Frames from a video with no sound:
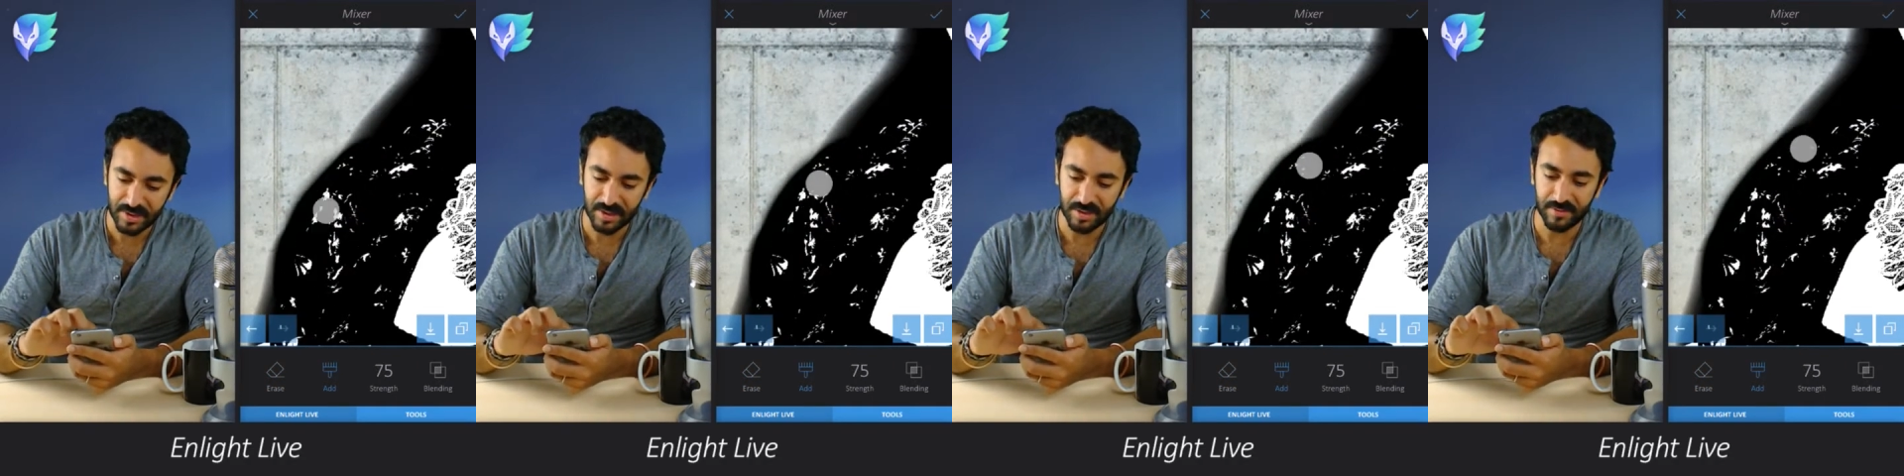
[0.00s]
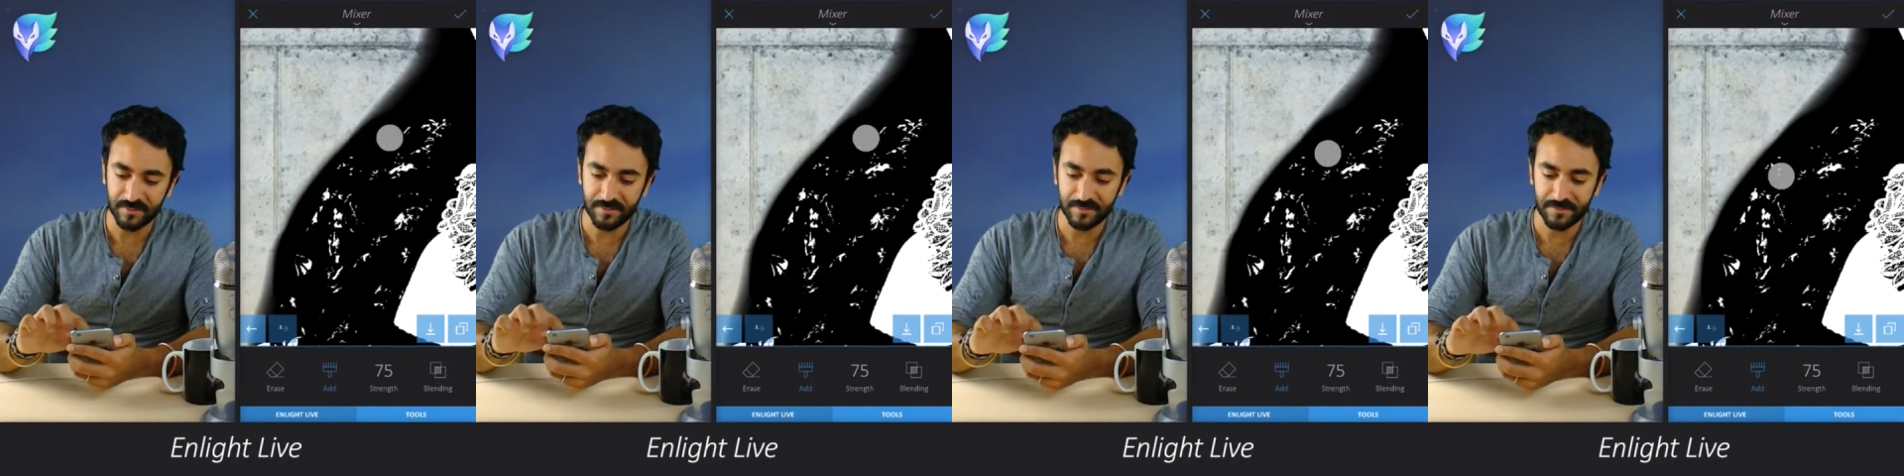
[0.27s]
I
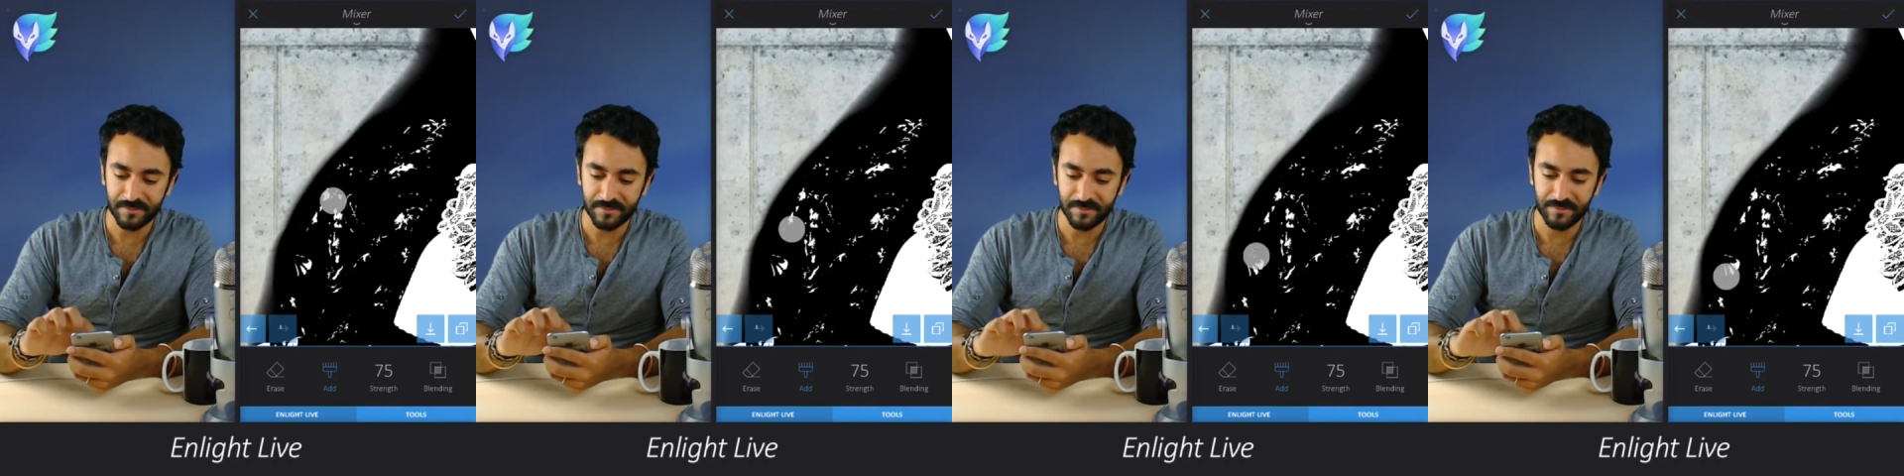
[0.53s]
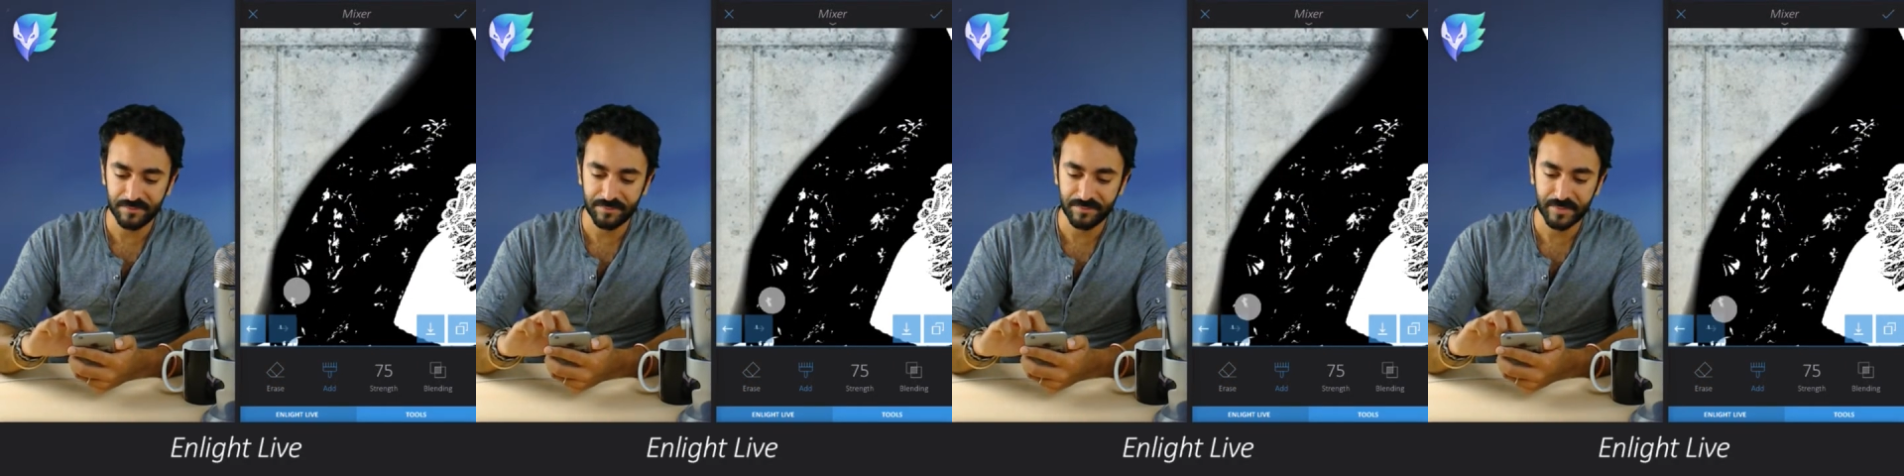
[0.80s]
mean, you can kind
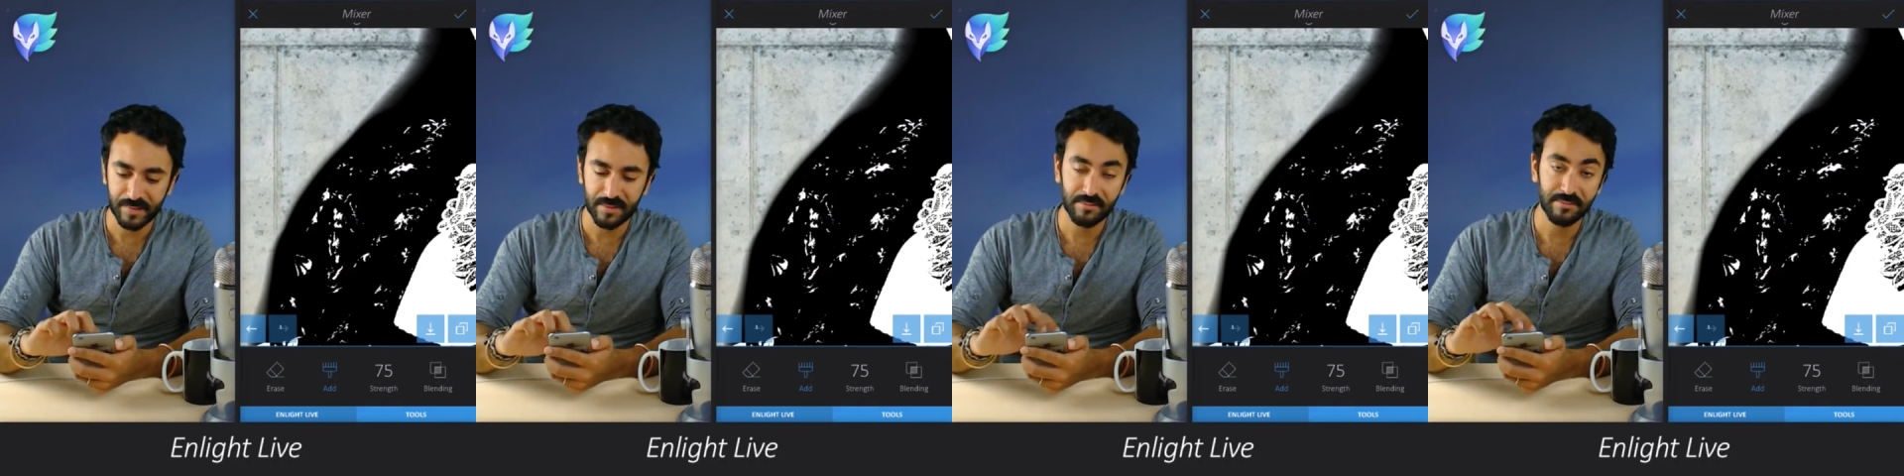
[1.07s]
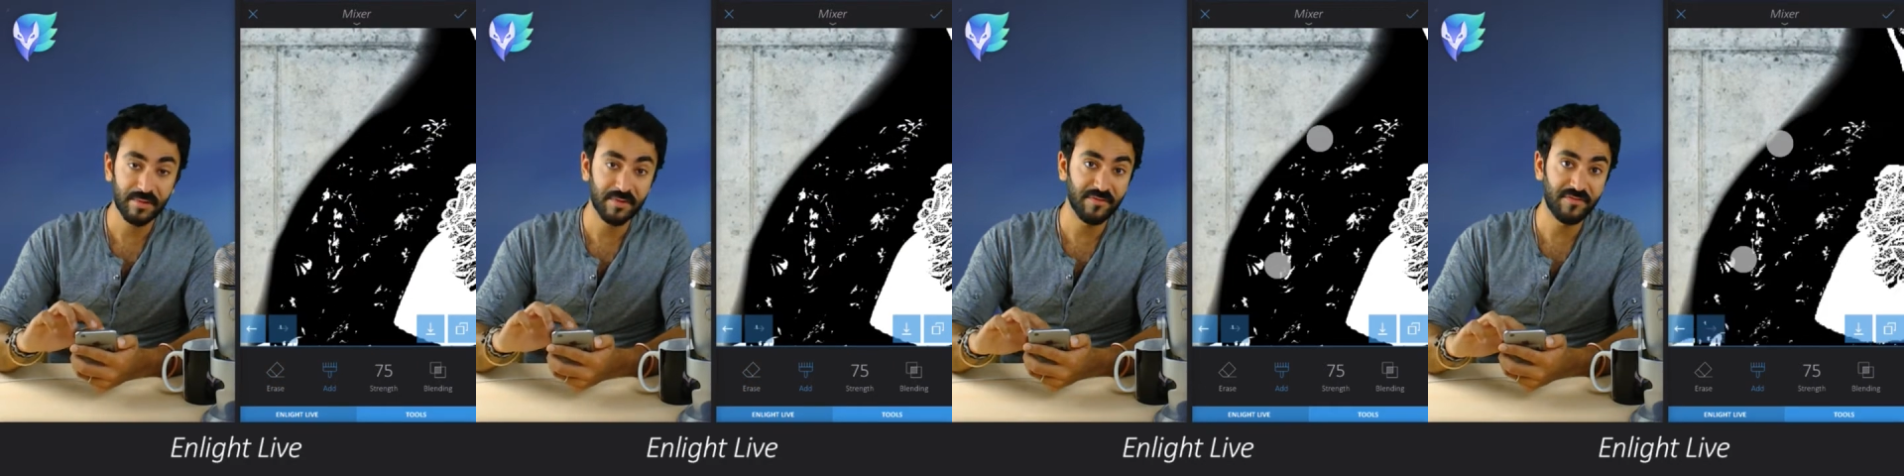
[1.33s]
of
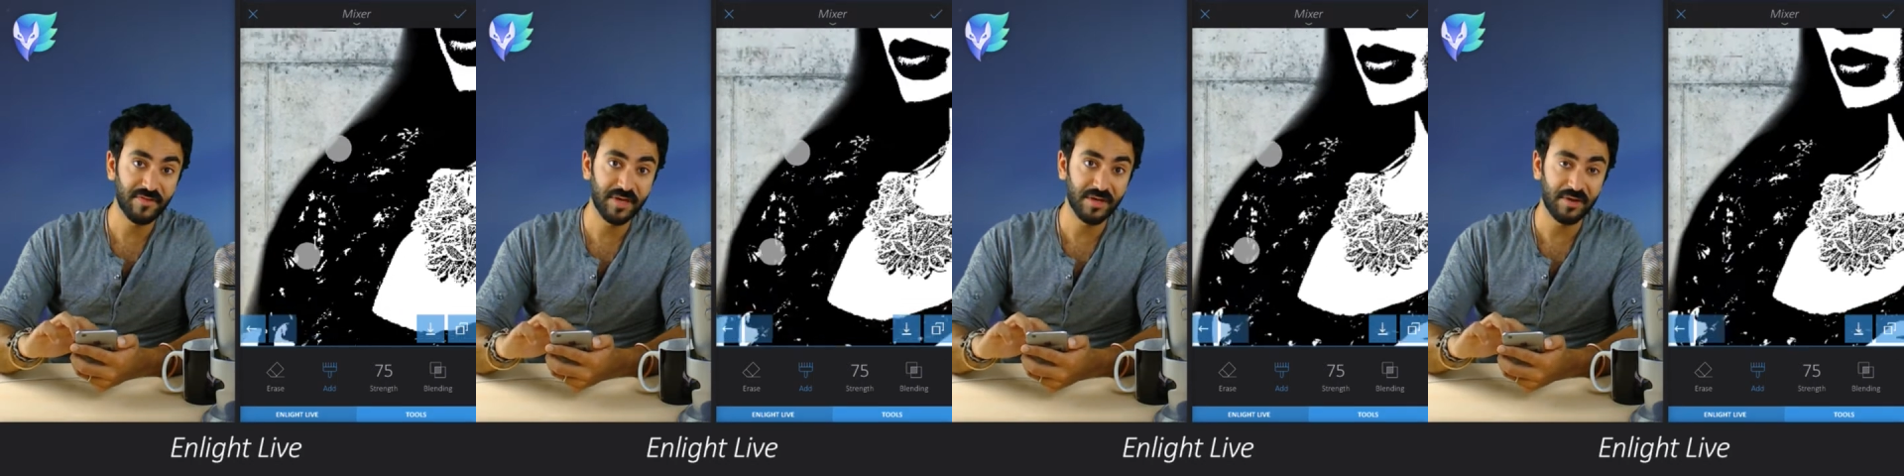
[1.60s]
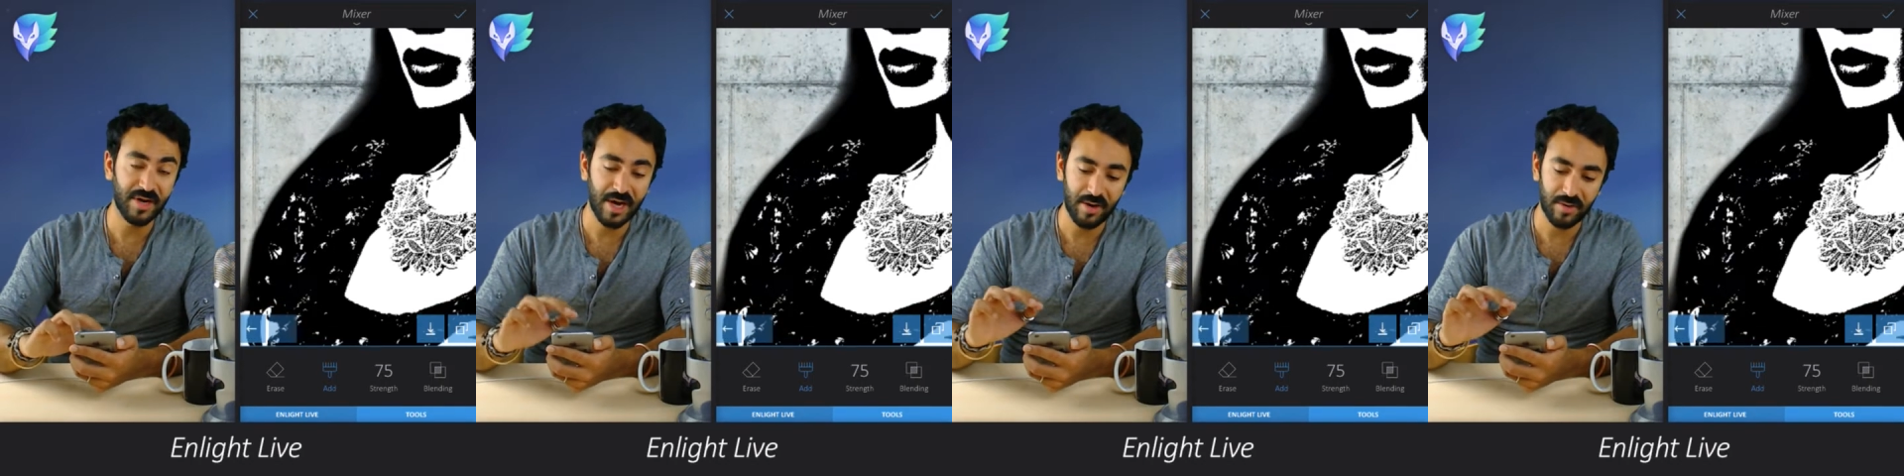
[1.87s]

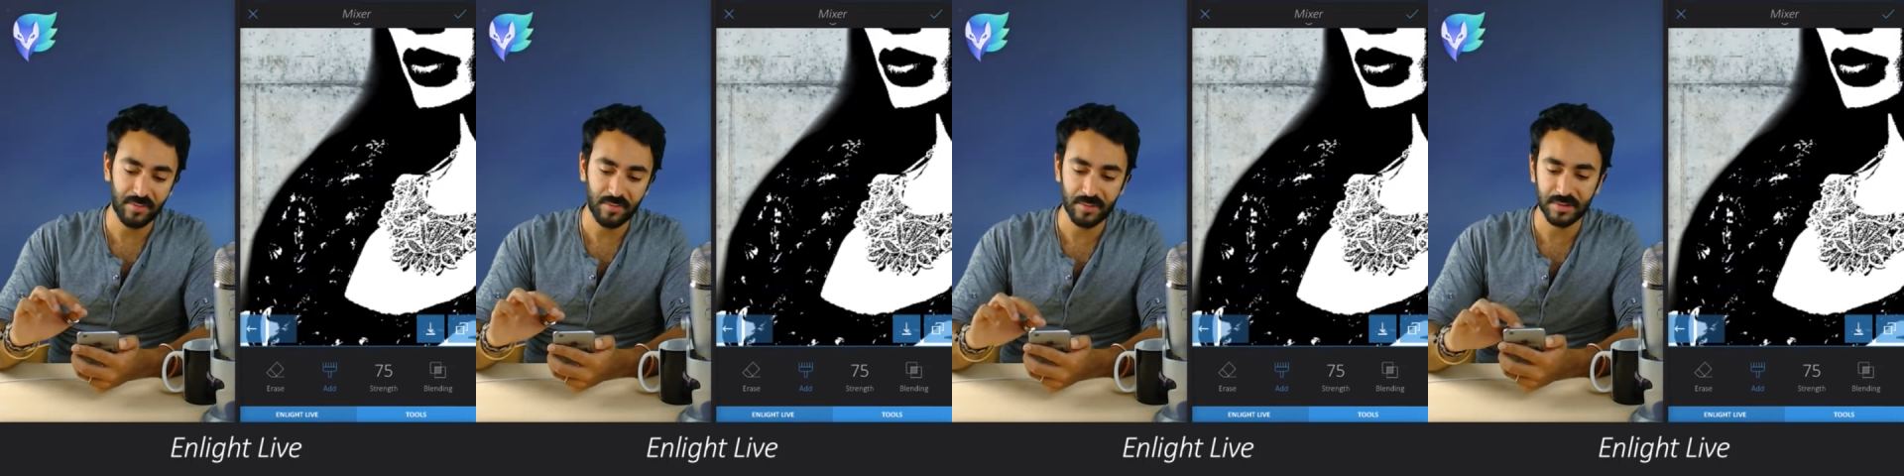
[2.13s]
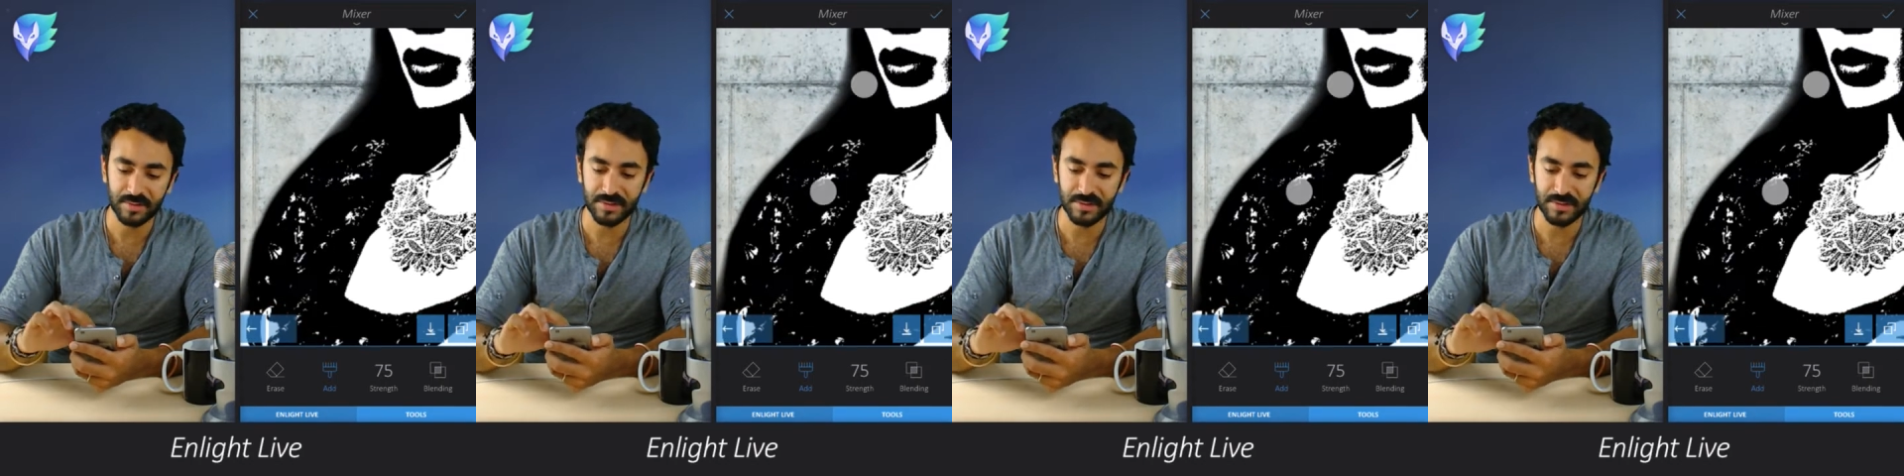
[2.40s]
figure